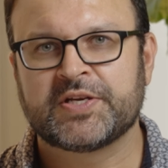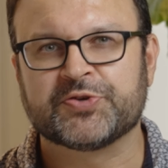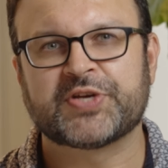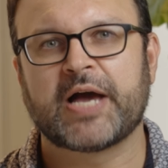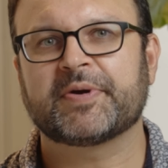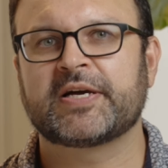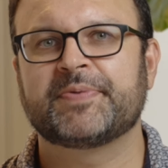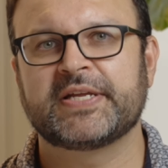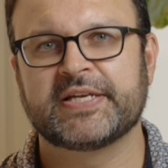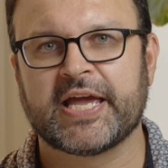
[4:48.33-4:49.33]
You type a
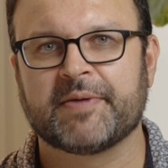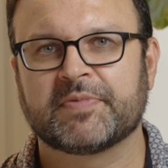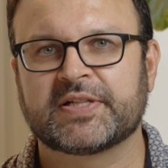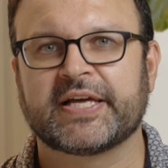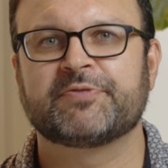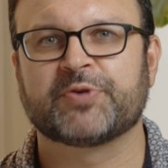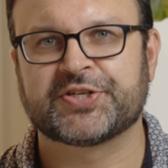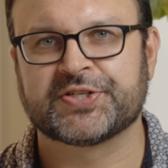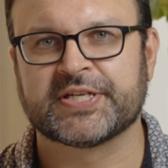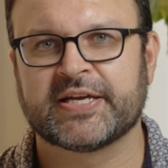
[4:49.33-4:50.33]
company name, Clay
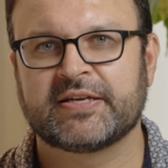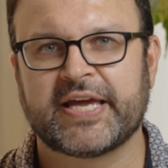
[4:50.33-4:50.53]
enriches it,